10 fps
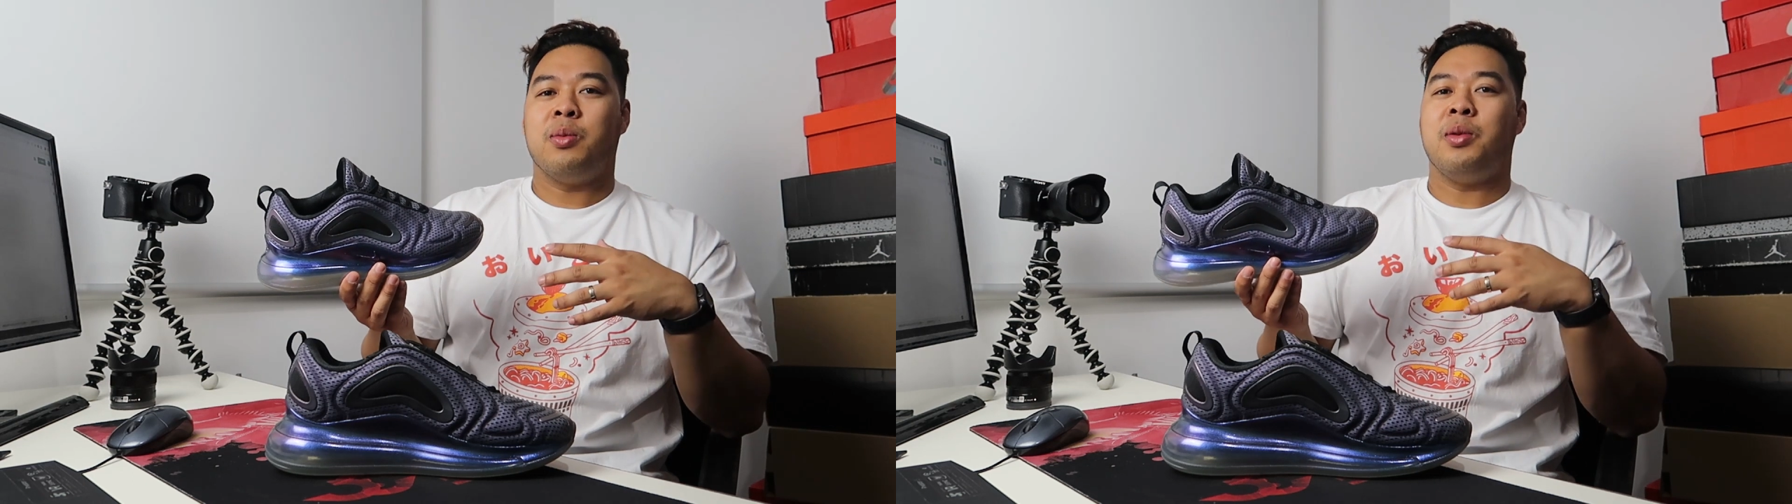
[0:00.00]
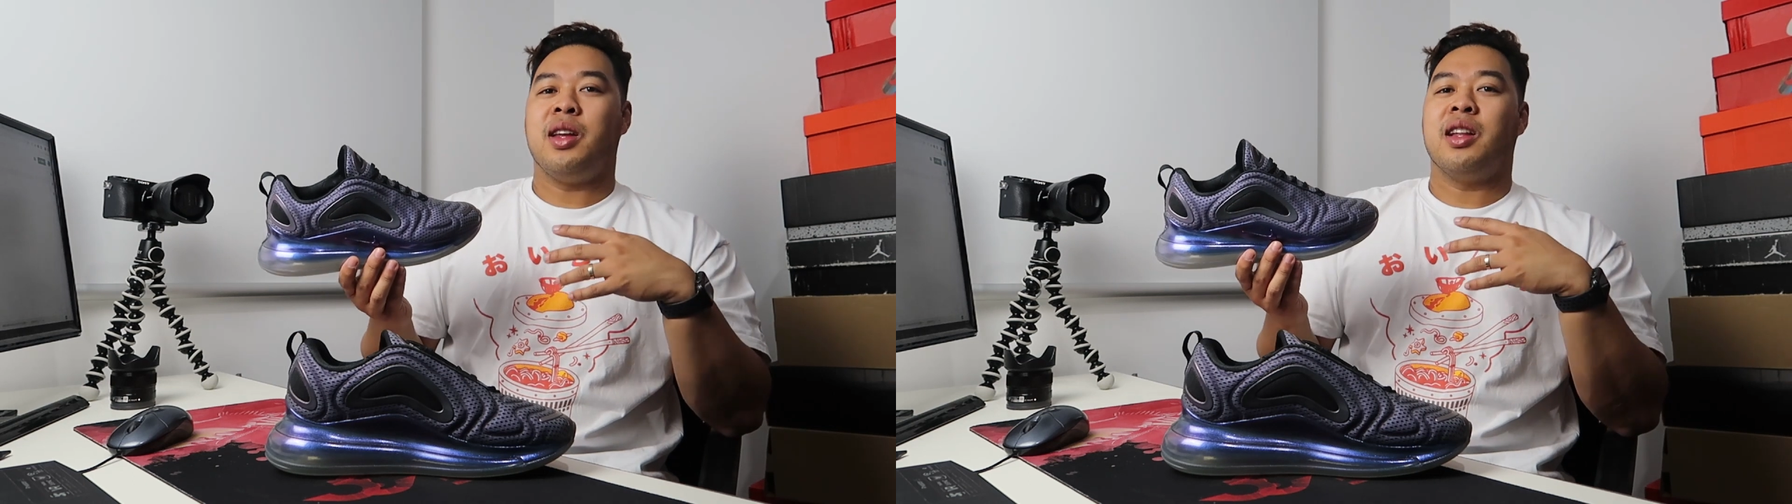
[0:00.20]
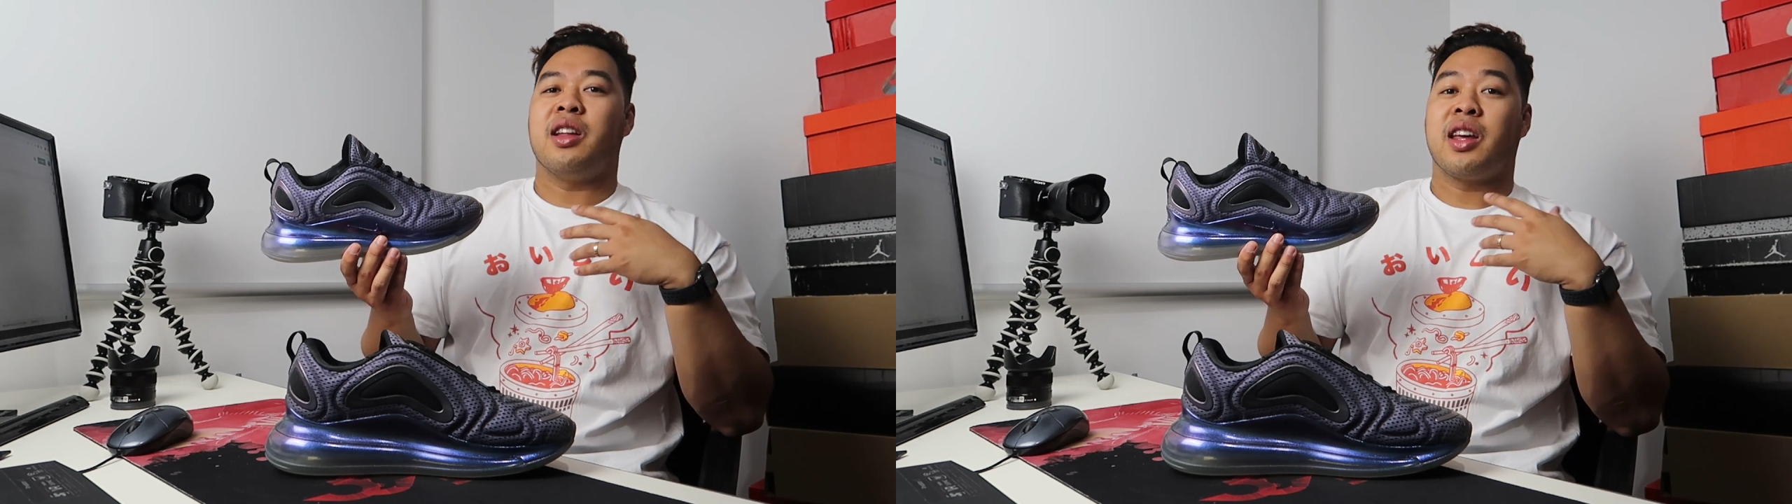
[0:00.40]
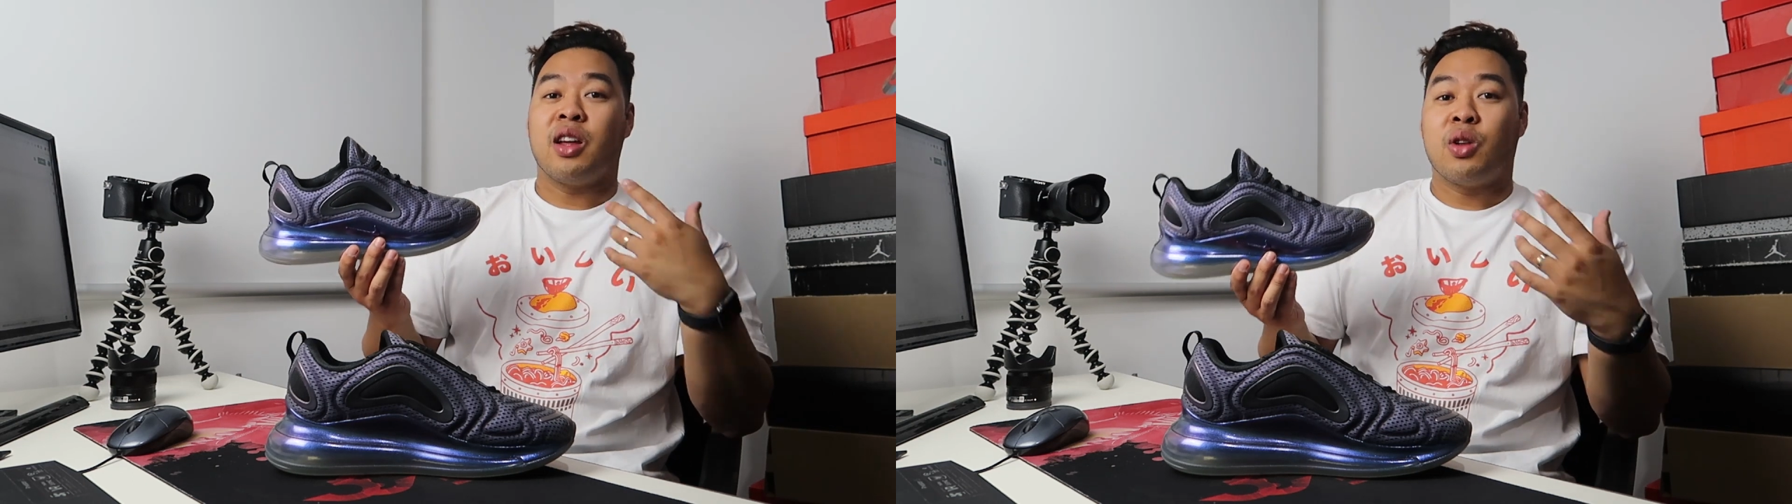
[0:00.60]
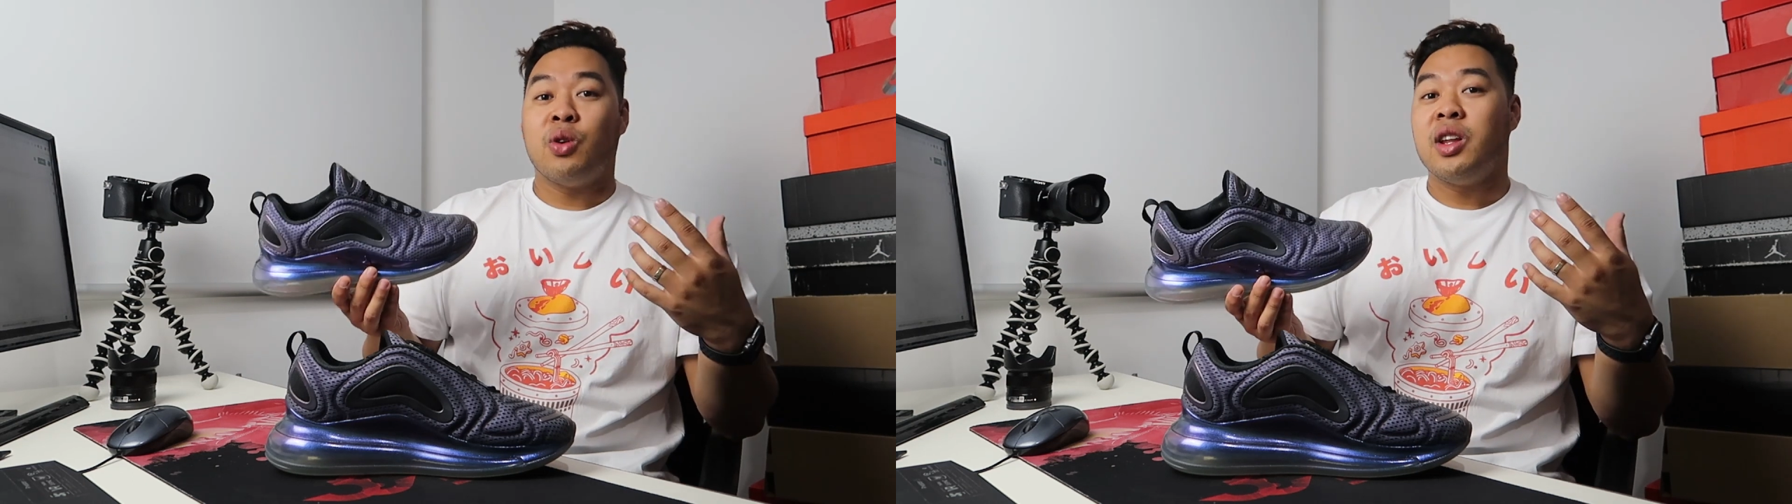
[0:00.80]
be like
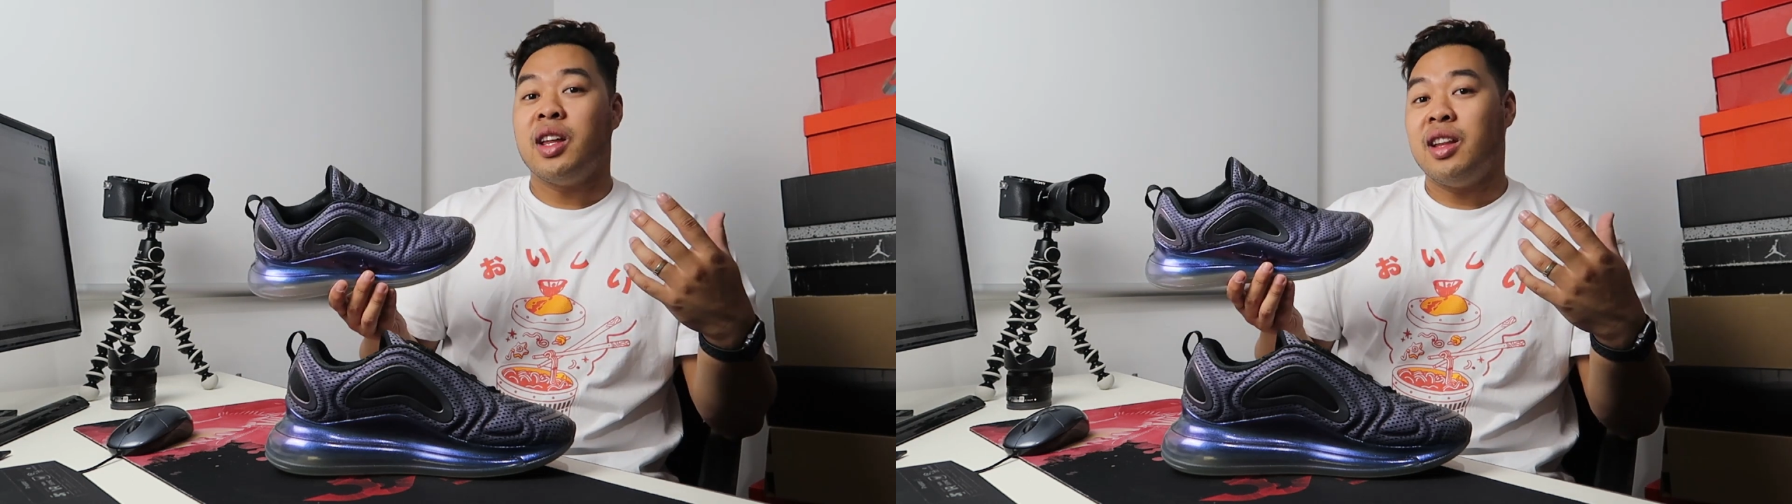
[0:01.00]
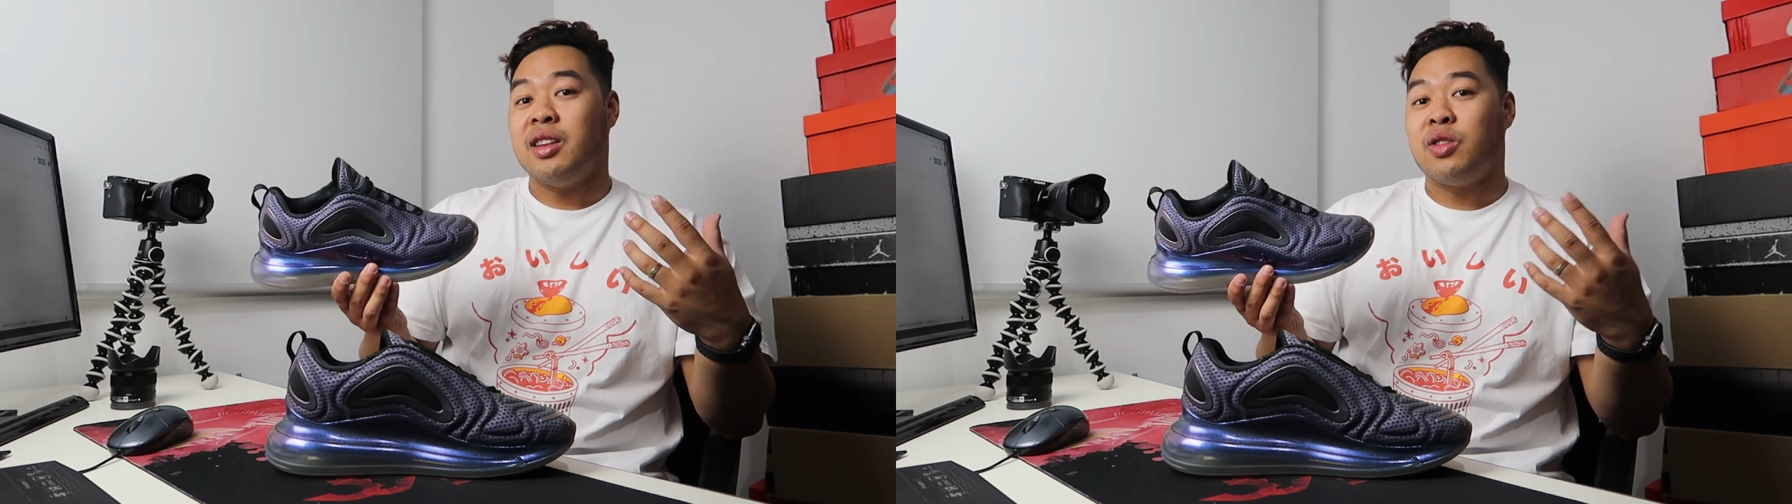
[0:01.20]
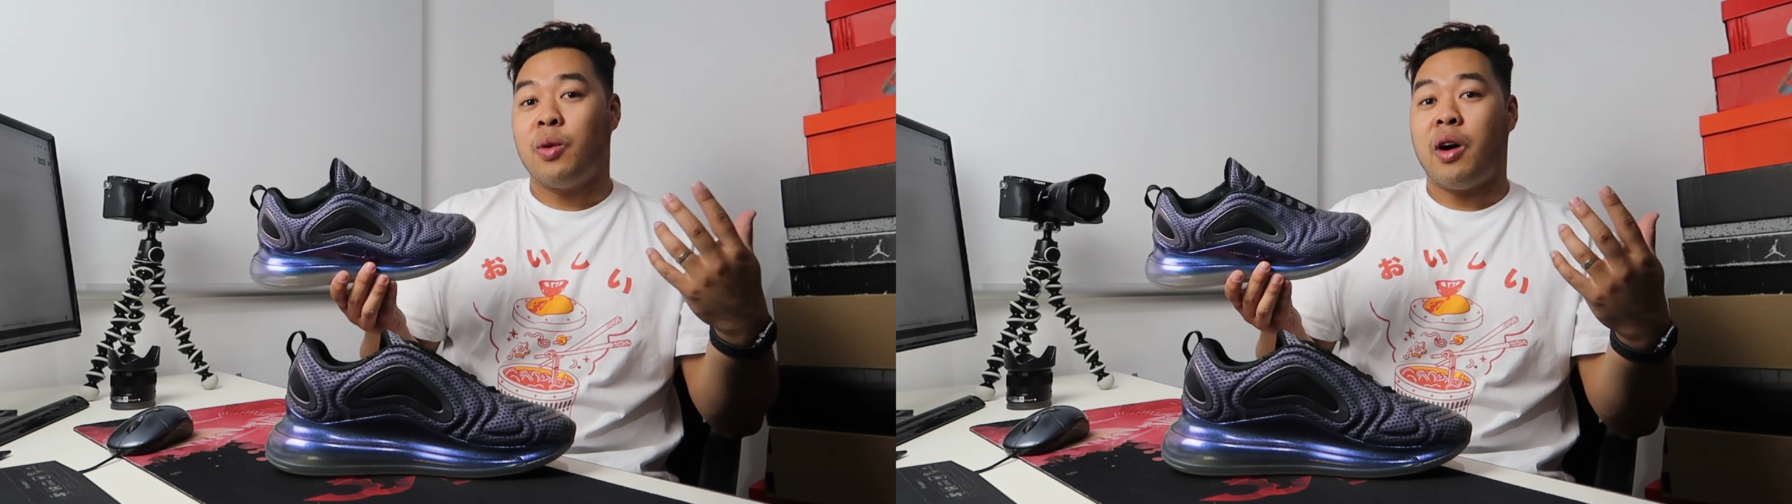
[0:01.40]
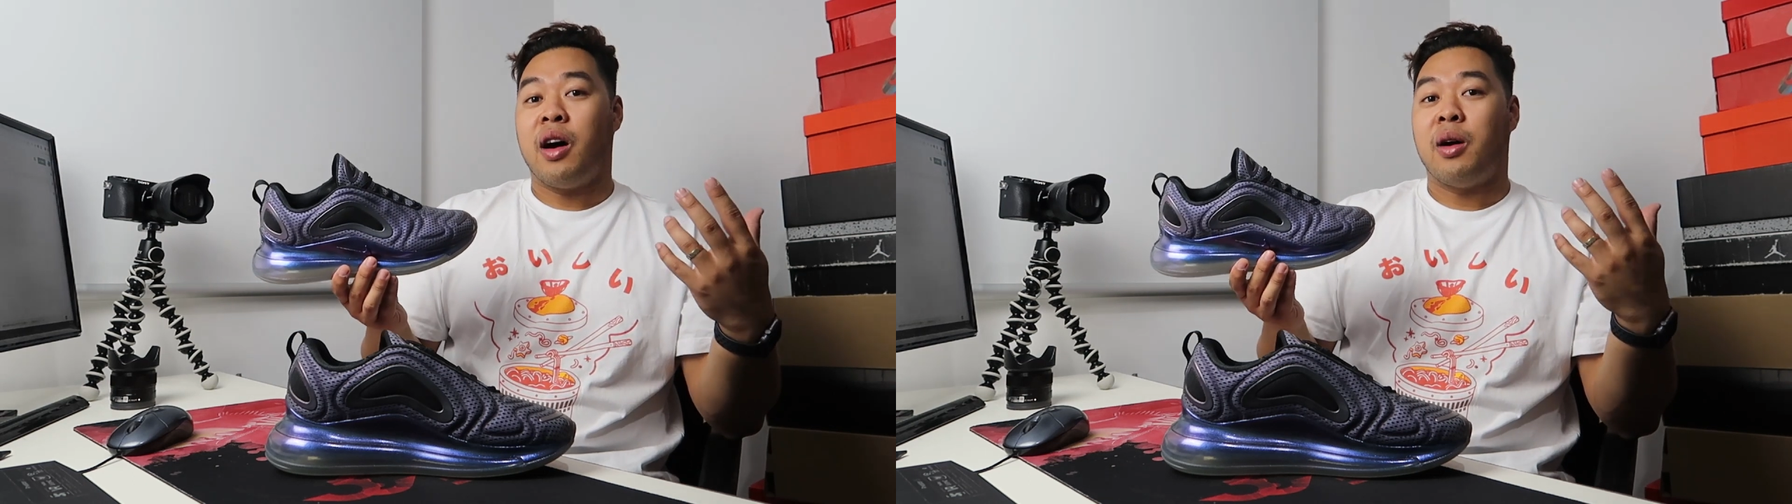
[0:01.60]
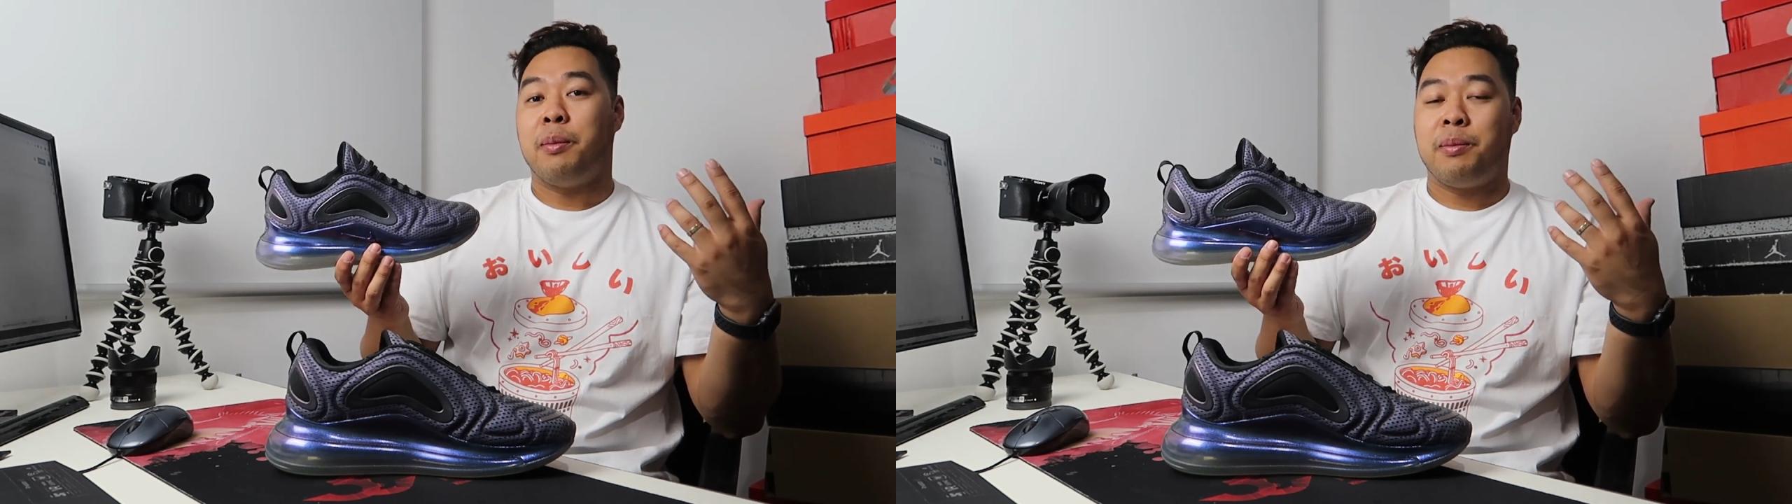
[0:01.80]
including into
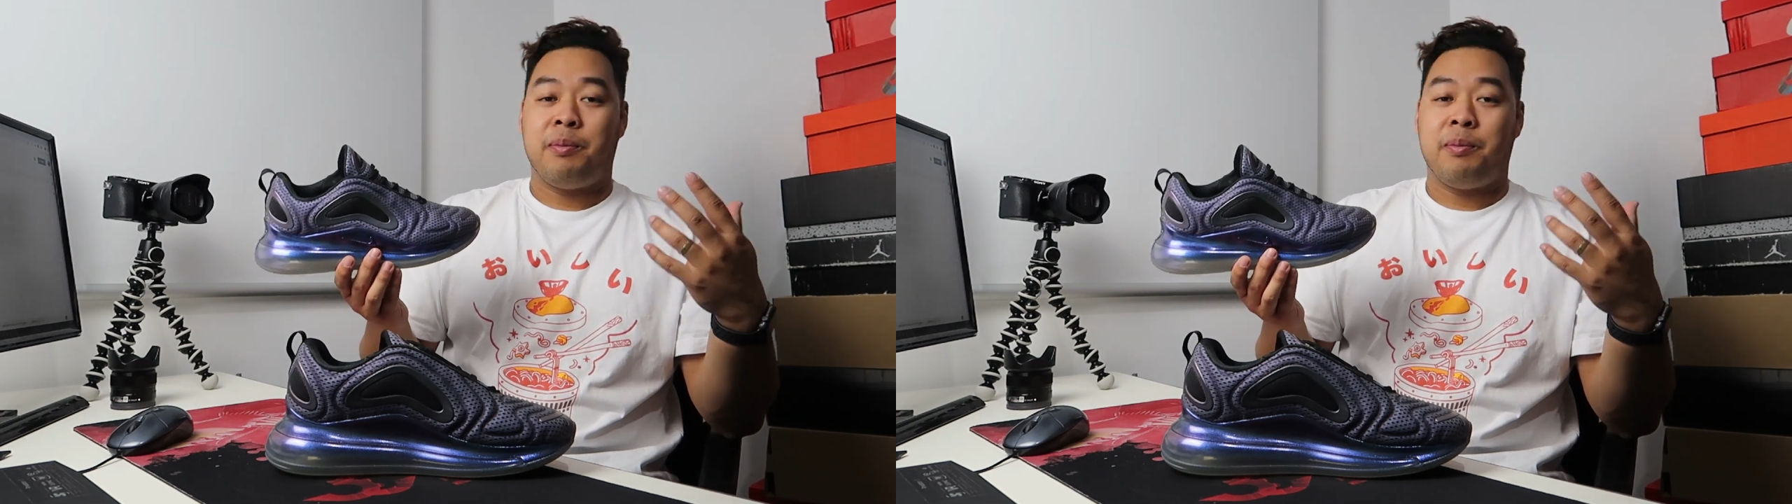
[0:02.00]
our,